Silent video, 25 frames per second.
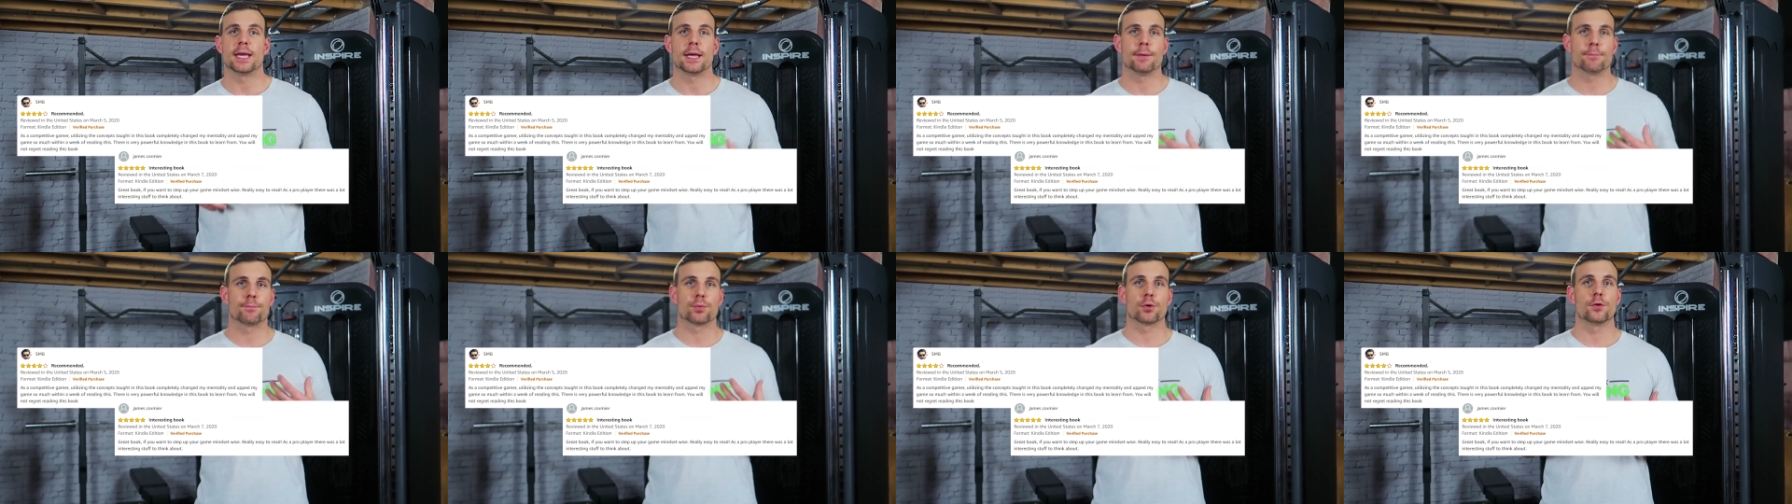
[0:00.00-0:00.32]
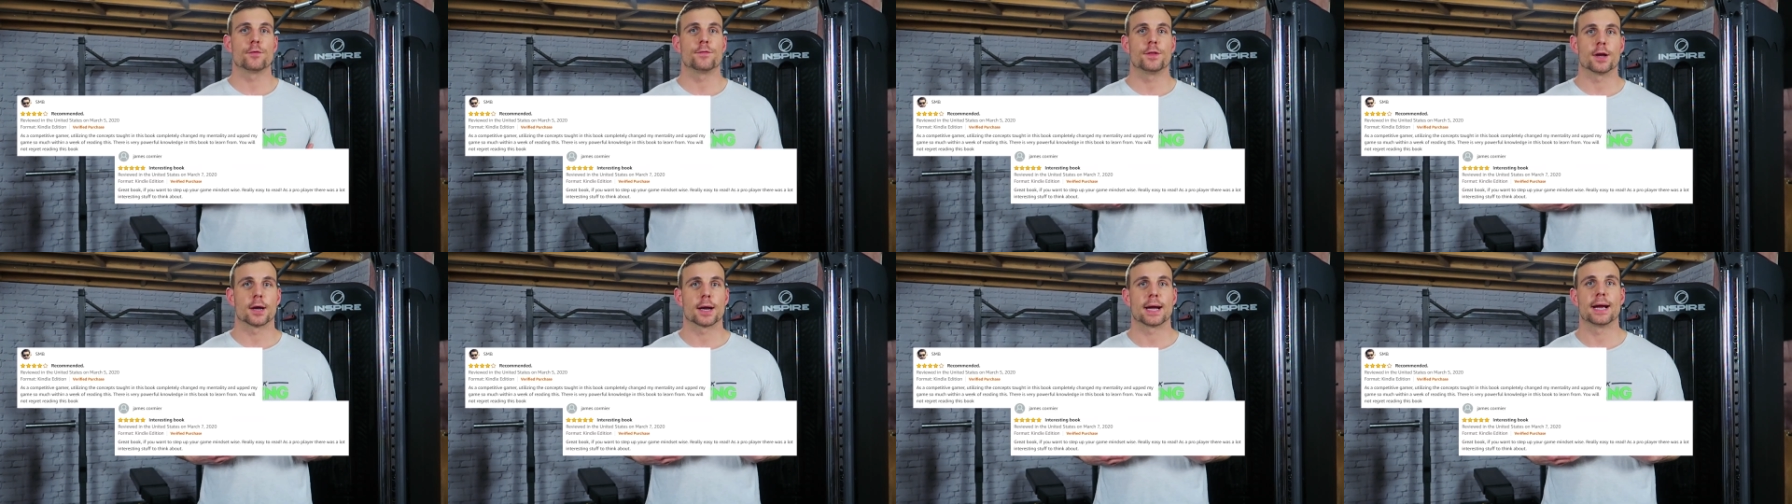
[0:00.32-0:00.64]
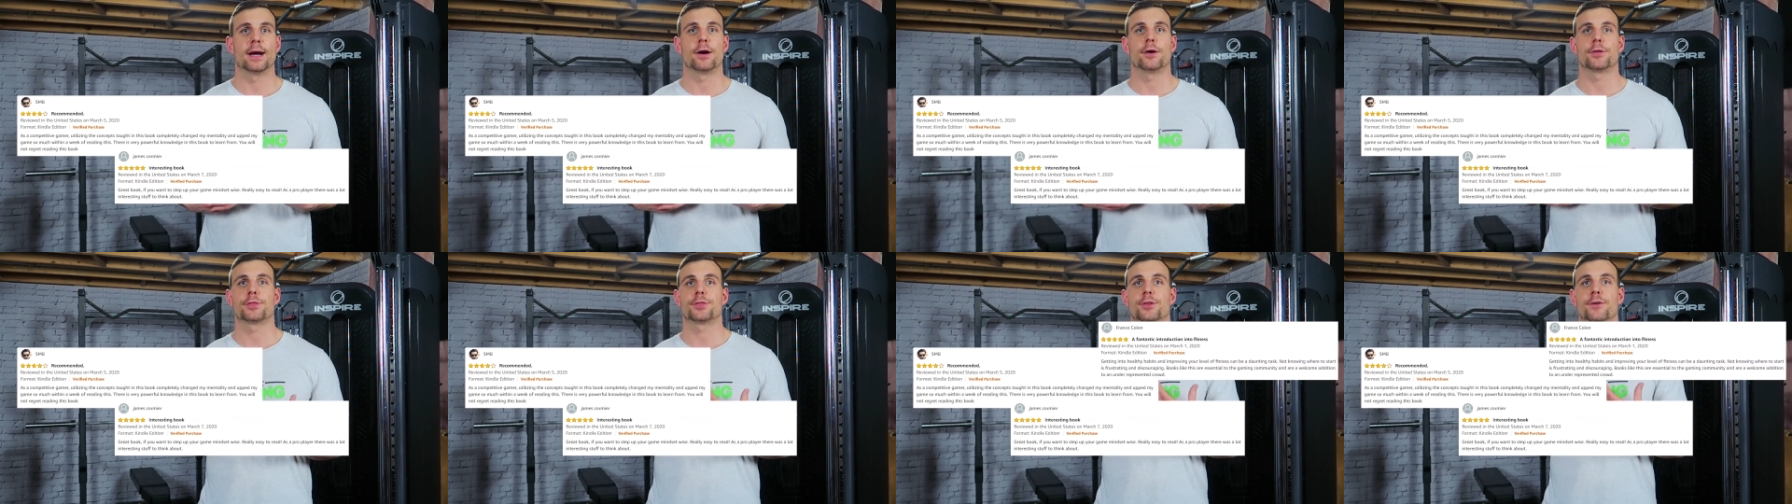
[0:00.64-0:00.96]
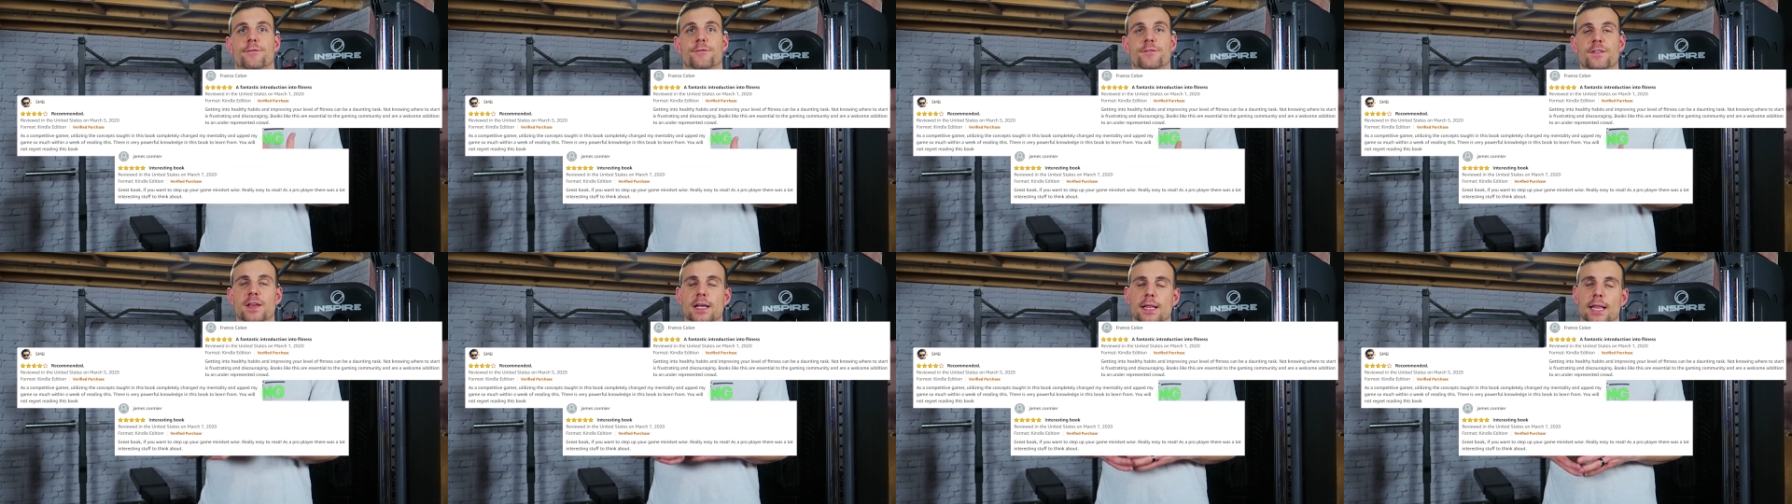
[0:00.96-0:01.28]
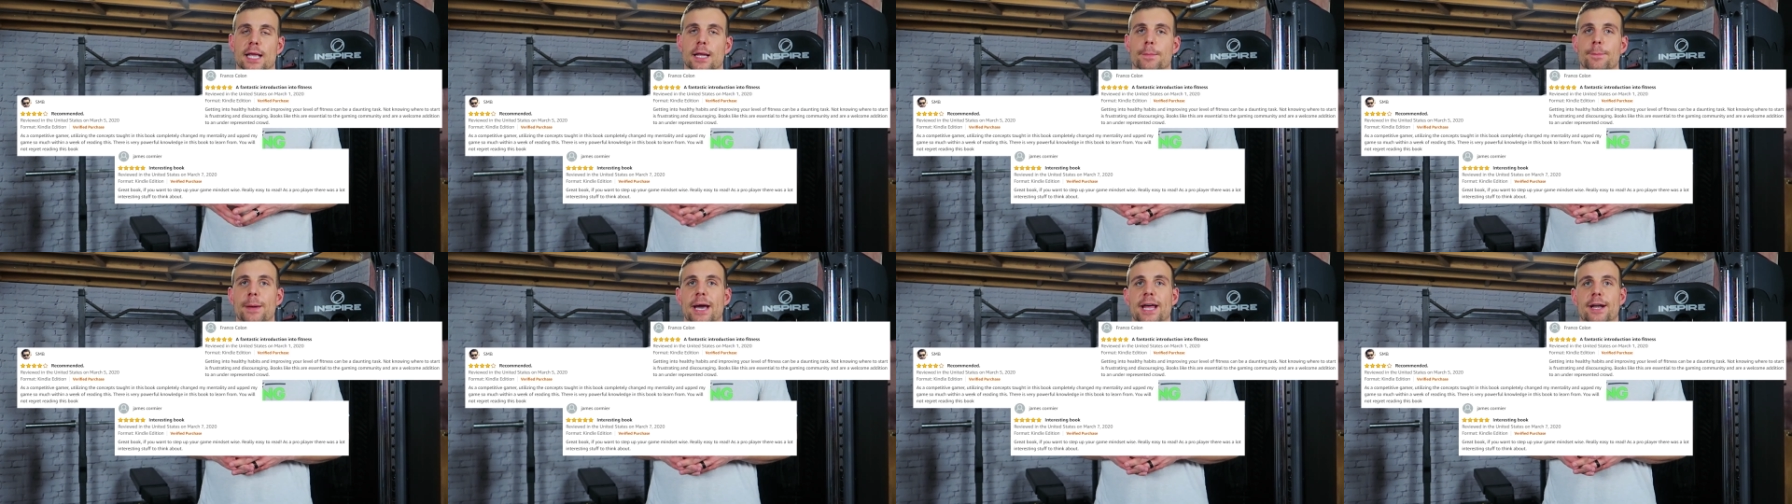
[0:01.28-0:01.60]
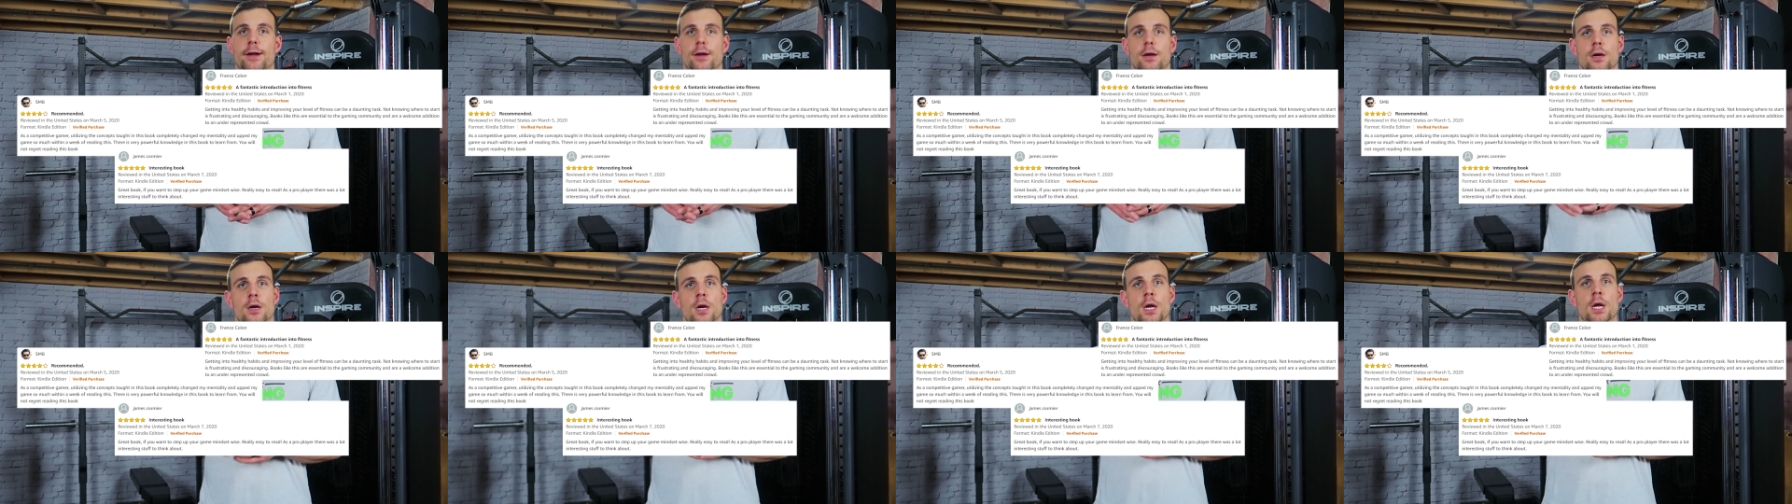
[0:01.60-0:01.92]
improve their health, they're feeling
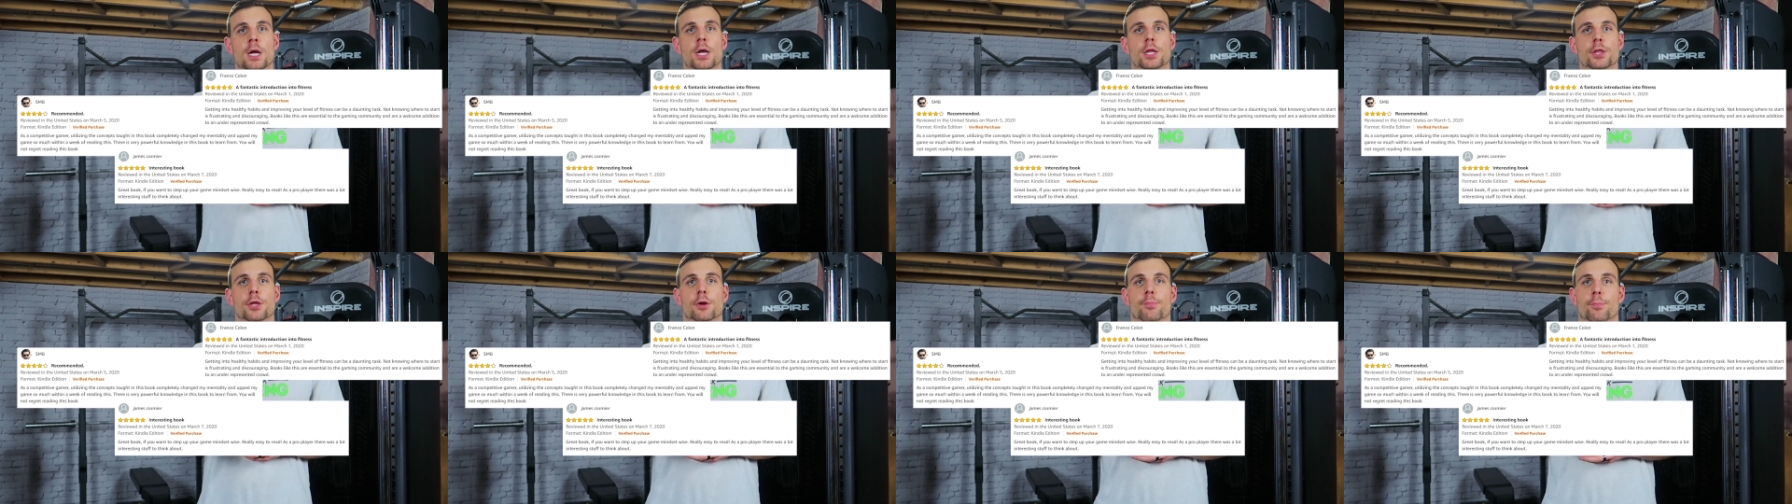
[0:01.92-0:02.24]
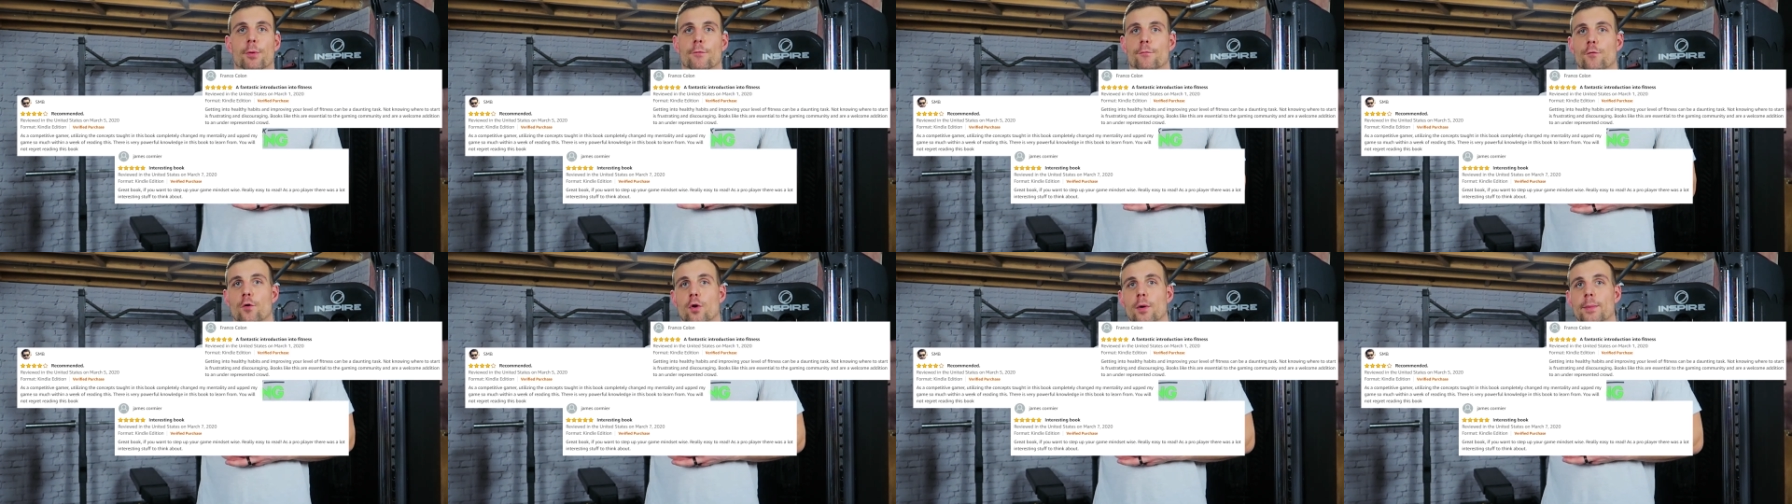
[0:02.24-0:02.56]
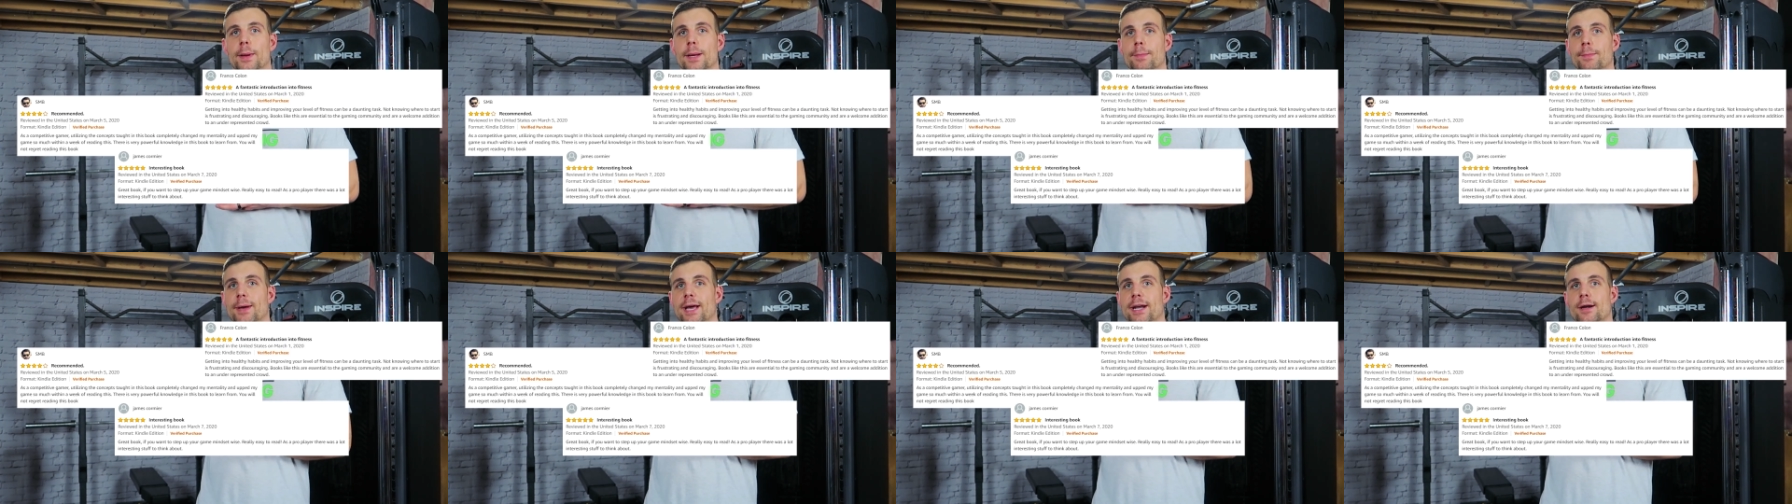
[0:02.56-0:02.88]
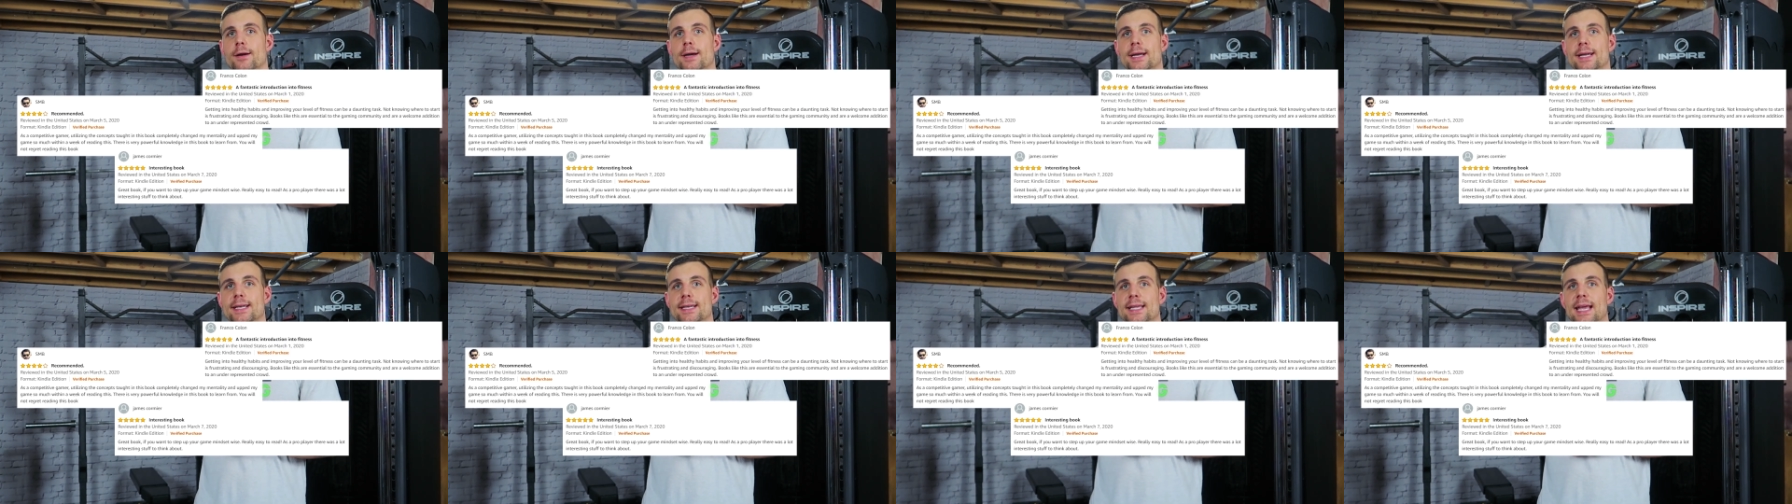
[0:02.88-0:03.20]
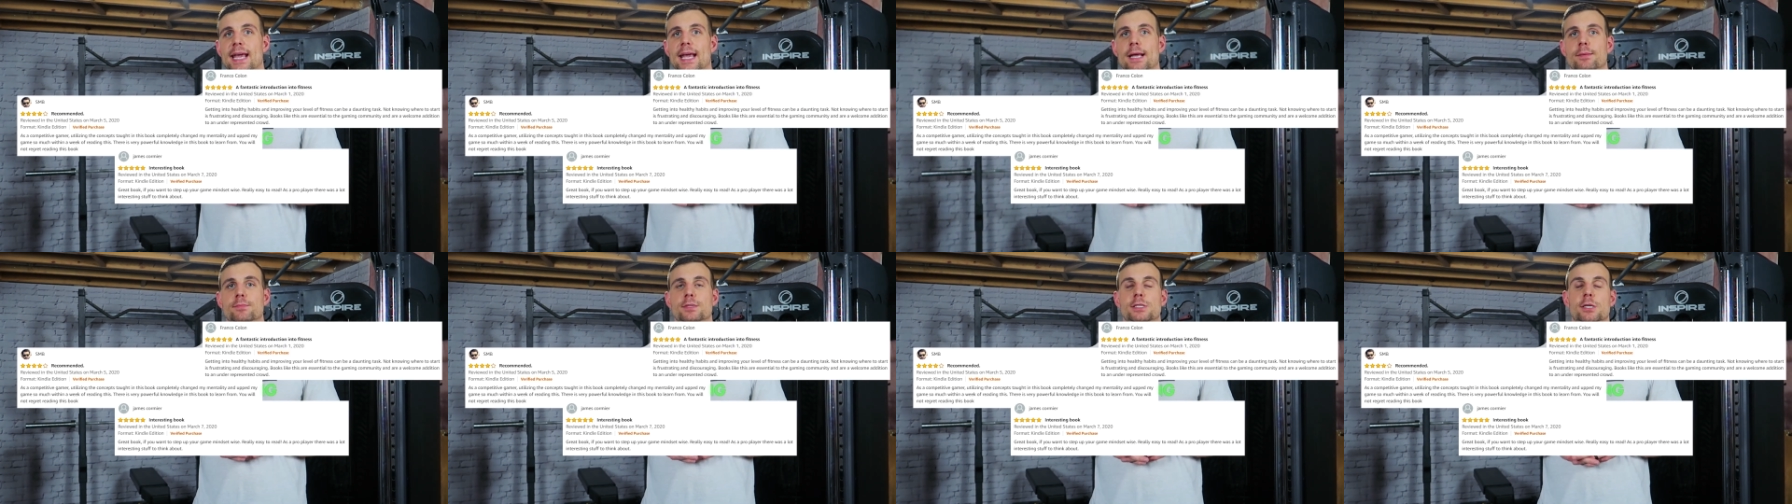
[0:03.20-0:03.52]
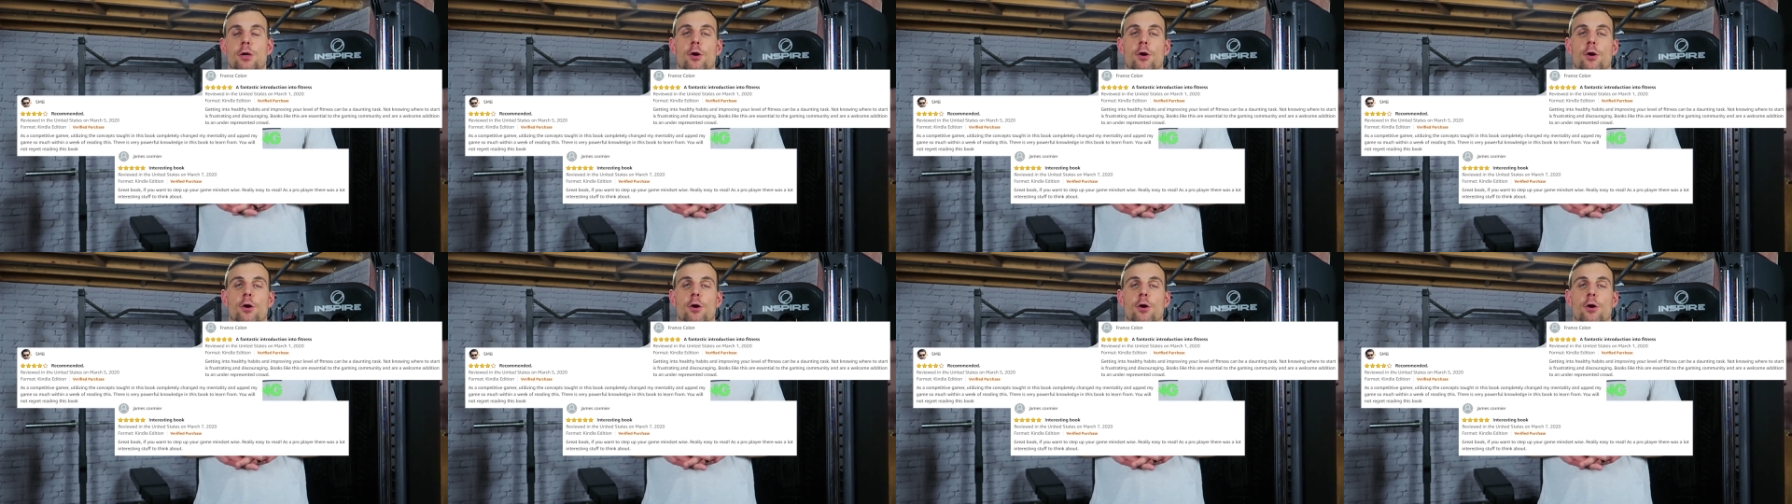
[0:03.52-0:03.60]
better, they're performing better in game.